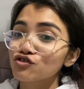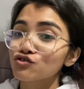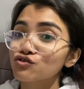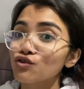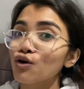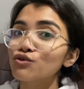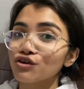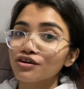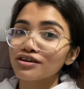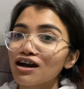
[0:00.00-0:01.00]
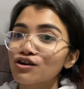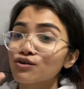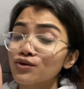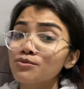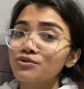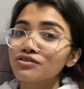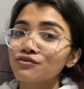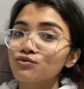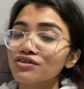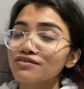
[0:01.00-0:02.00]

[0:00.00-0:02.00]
so good. Cruel Prince was